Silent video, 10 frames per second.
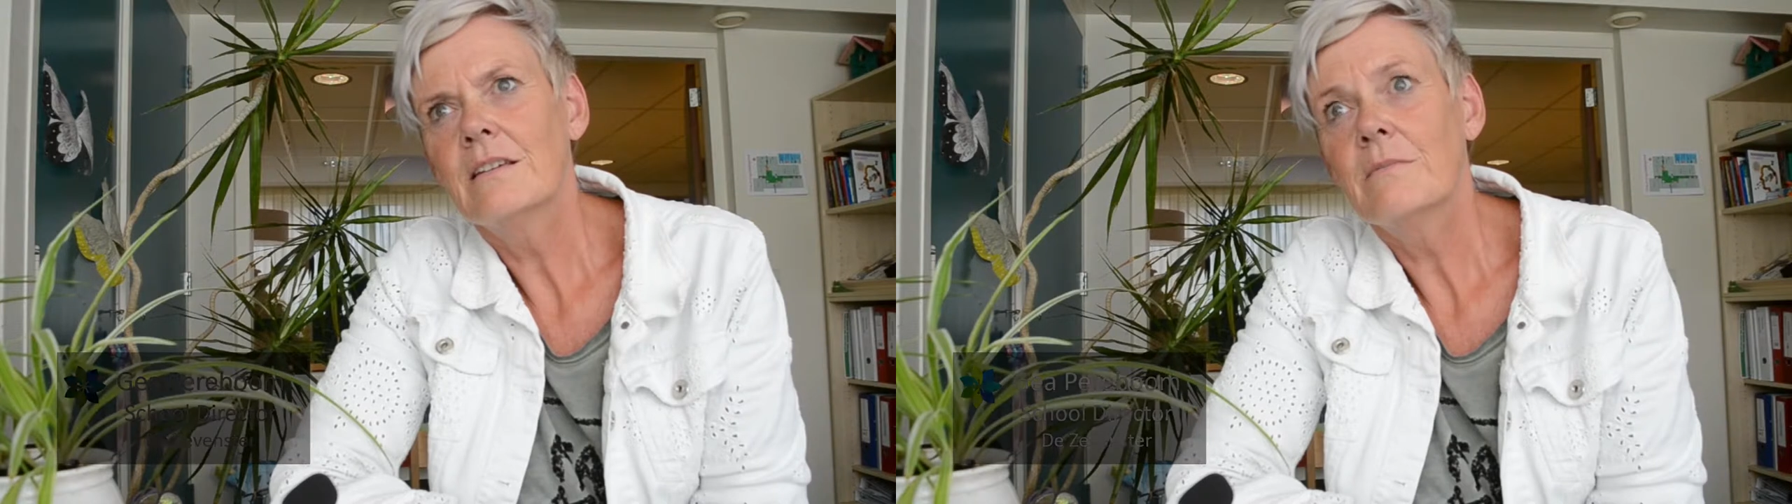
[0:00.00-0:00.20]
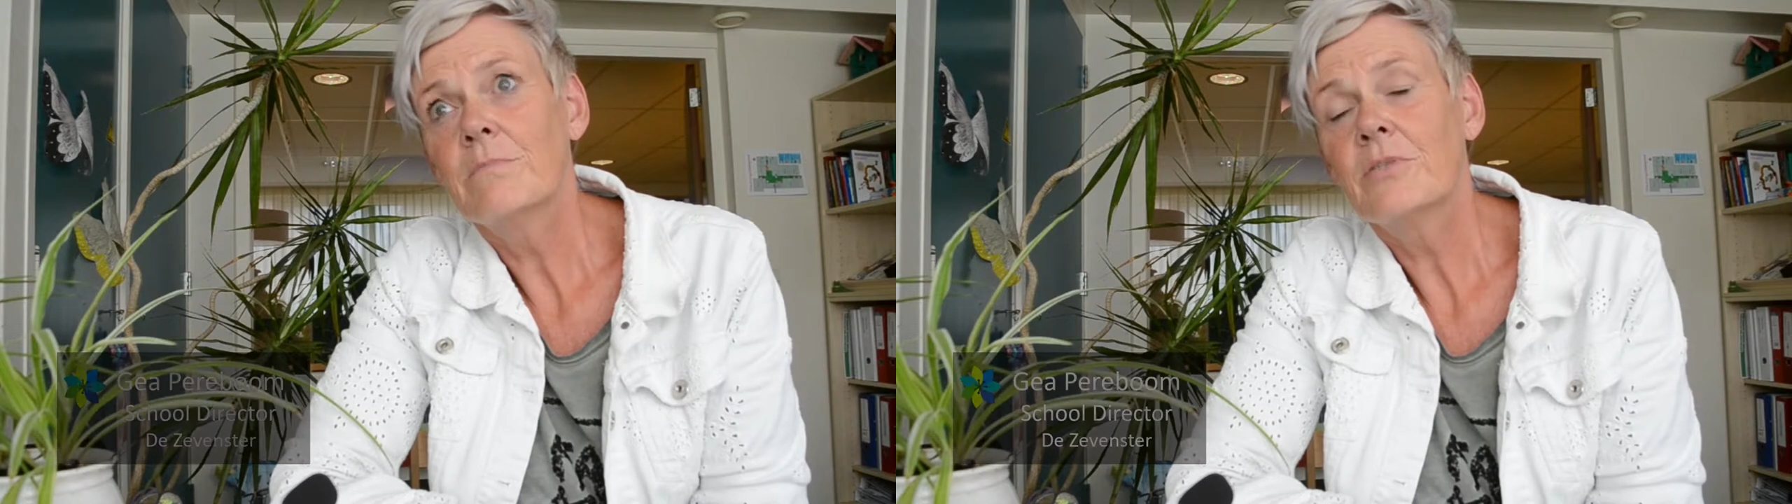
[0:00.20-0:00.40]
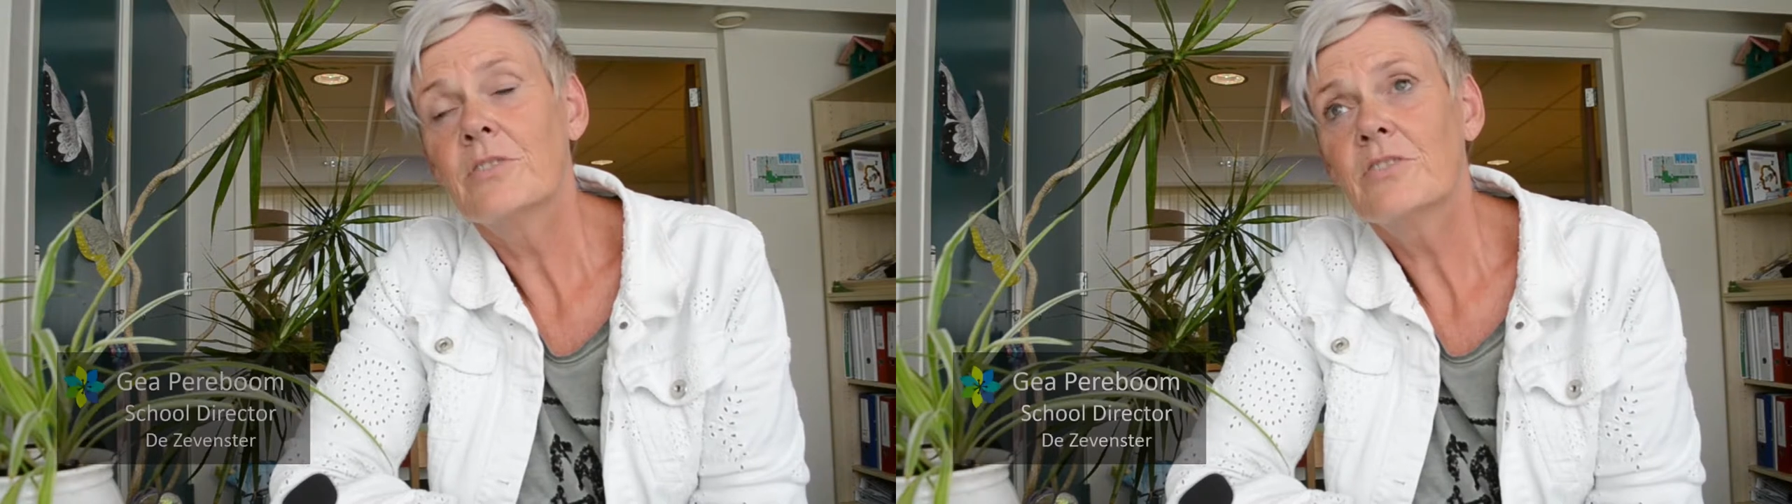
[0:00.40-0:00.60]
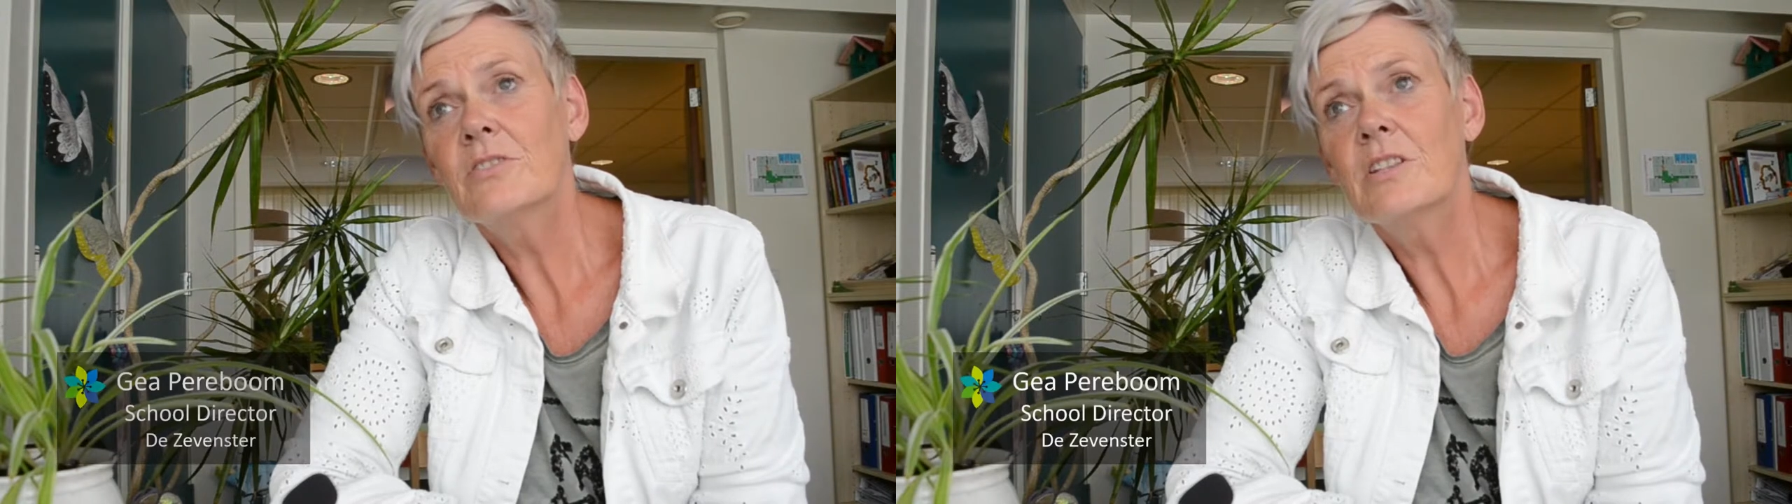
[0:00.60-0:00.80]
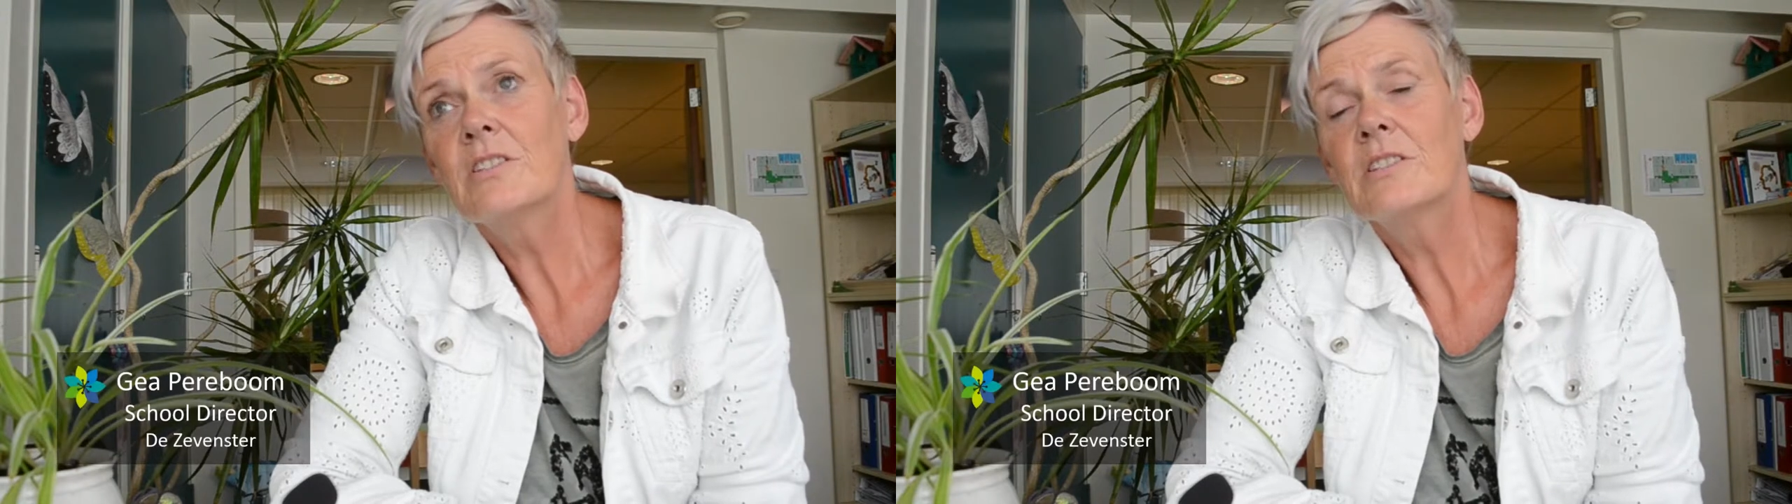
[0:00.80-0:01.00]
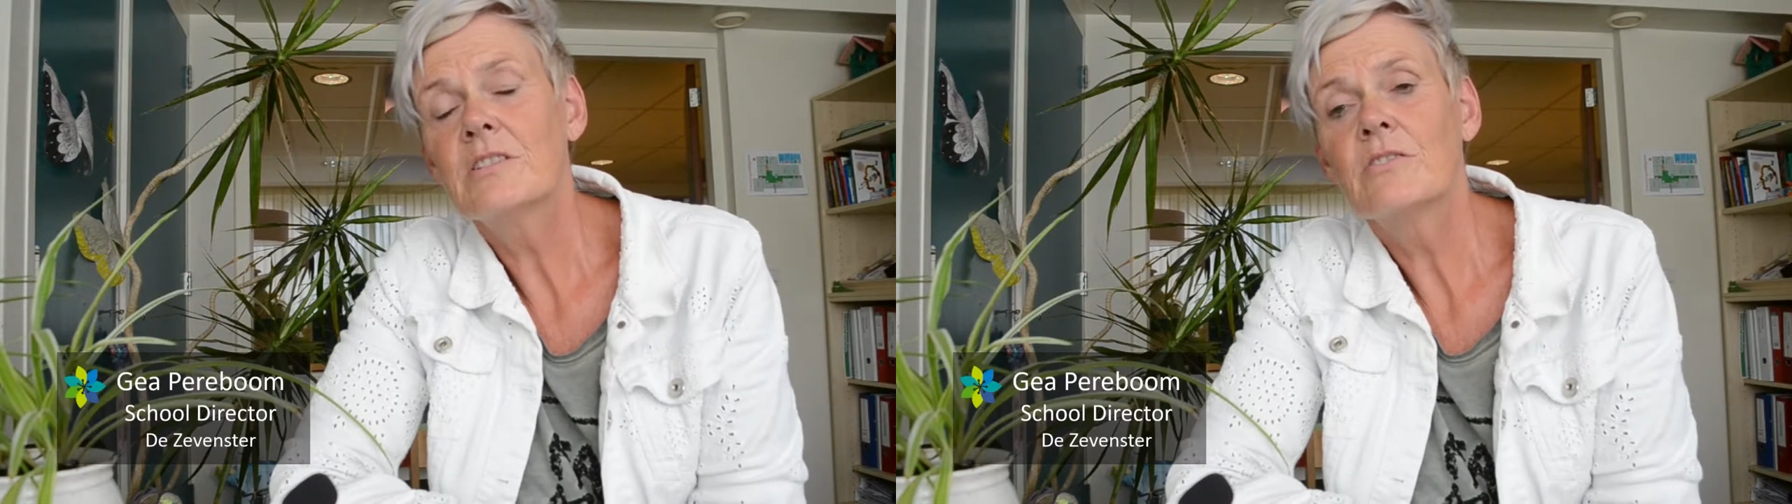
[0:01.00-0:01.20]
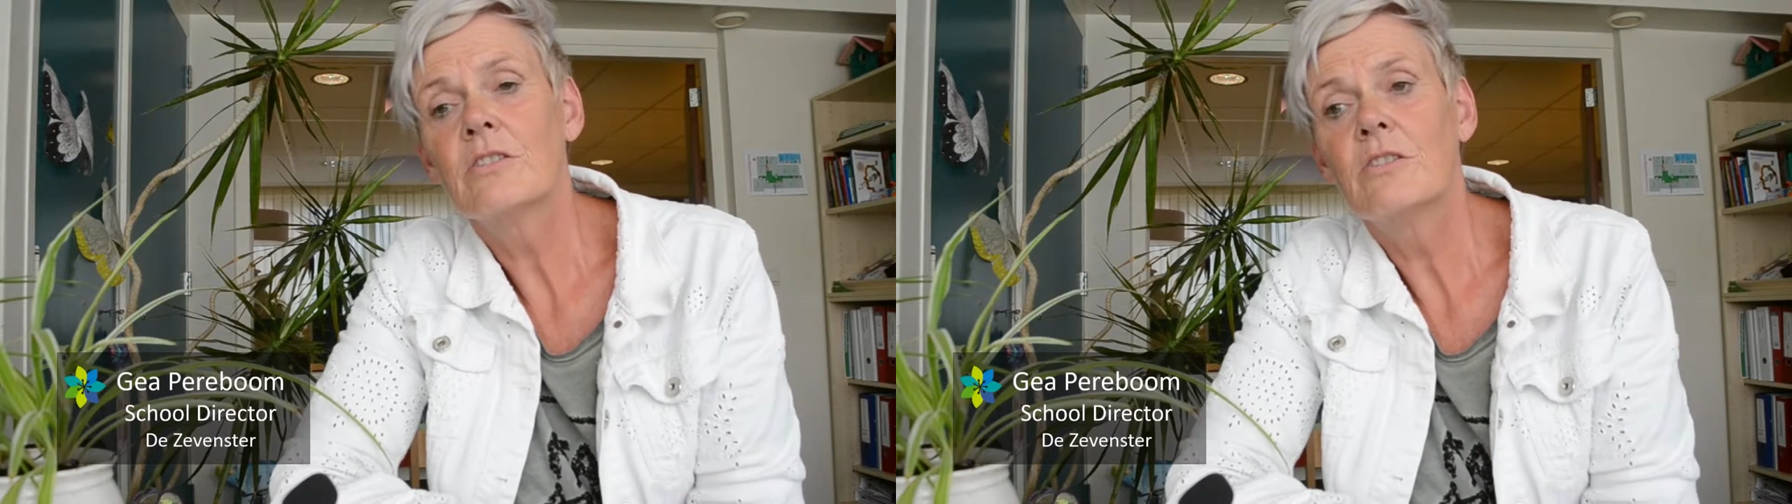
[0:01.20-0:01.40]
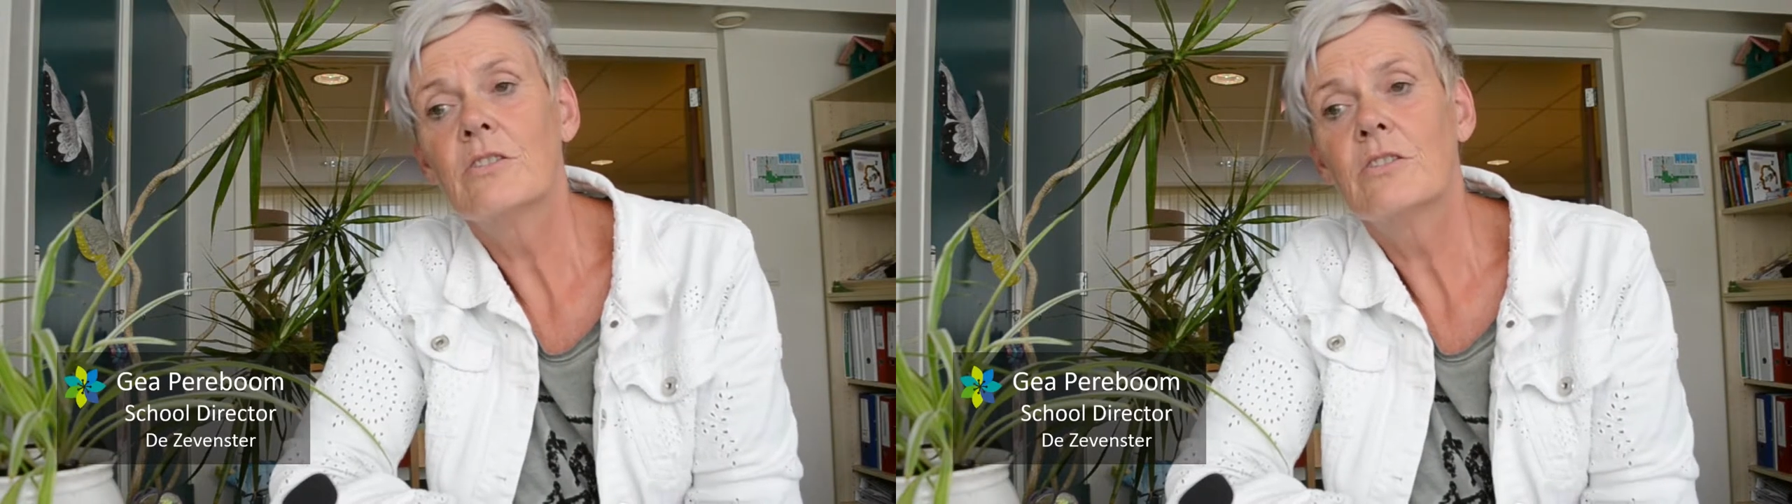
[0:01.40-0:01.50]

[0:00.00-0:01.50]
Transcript: important that children